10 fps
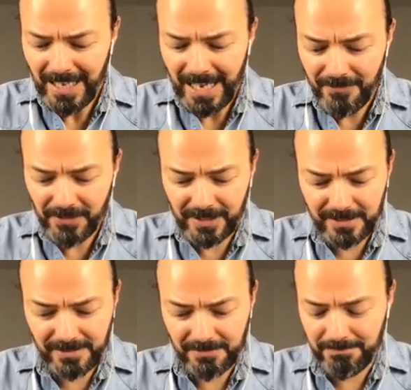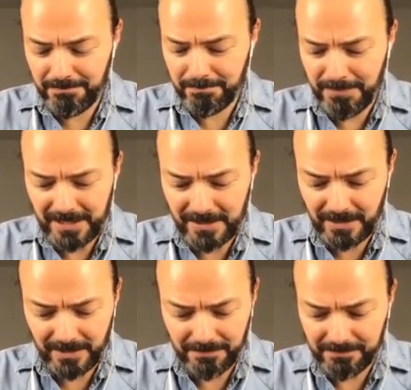Everything is
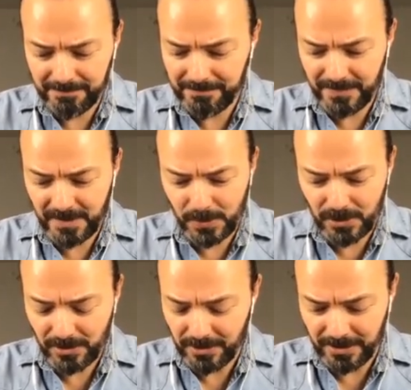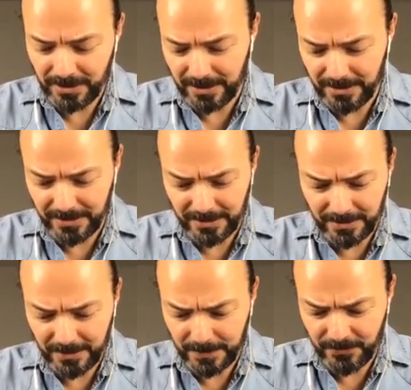basically switch
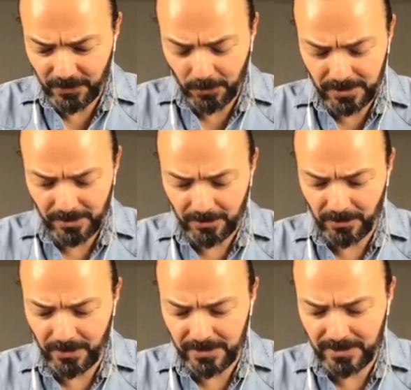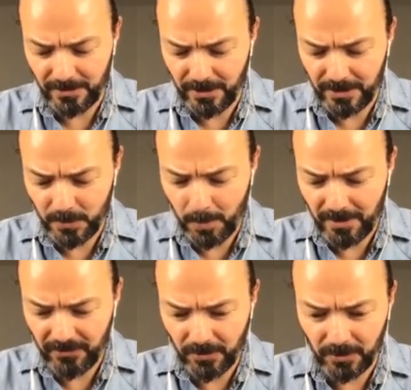uh, focused on on this on this
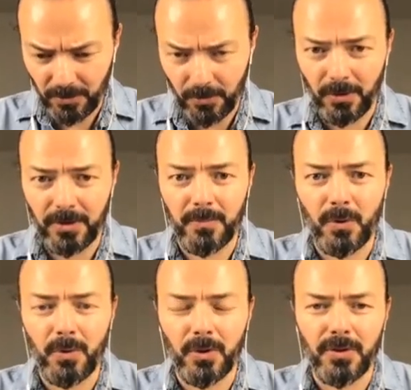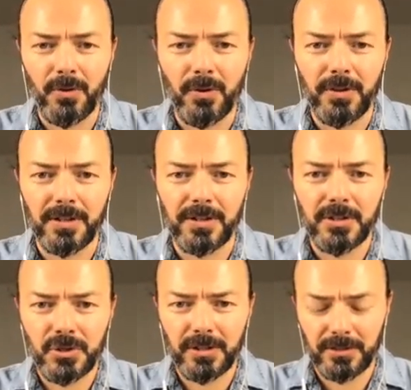mobile phone or the mo or the, or the
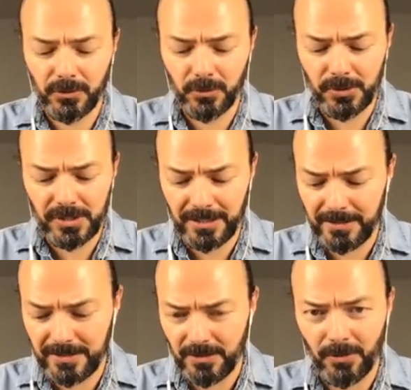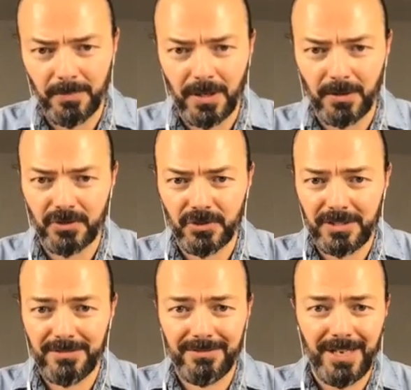digital tools, and it's all about
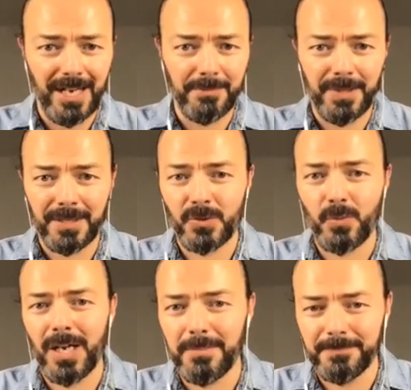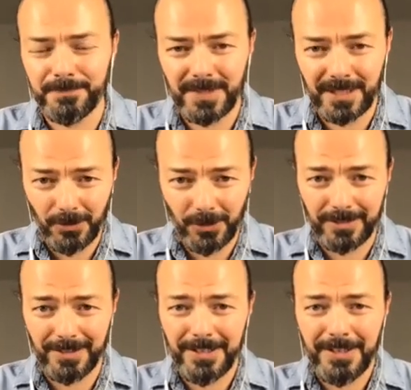just type and swipe. I call
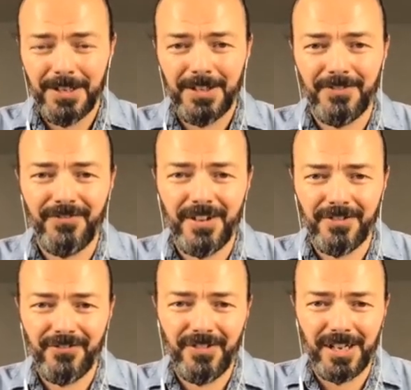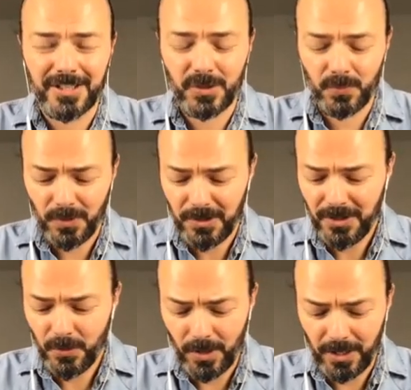it the very fast
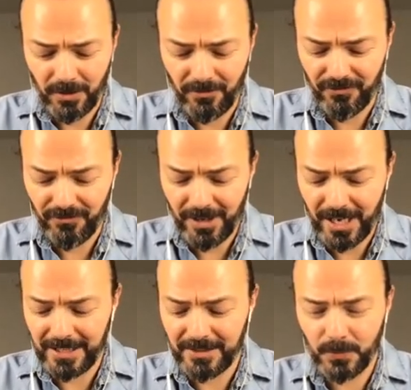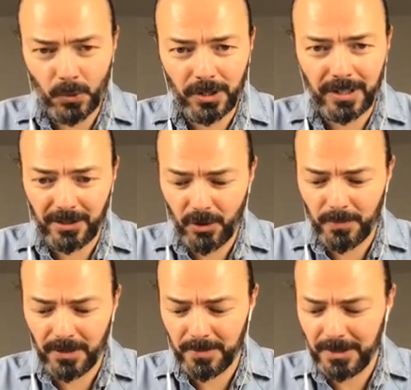way of write, working, and
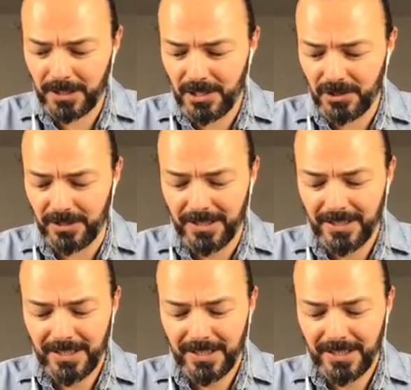communication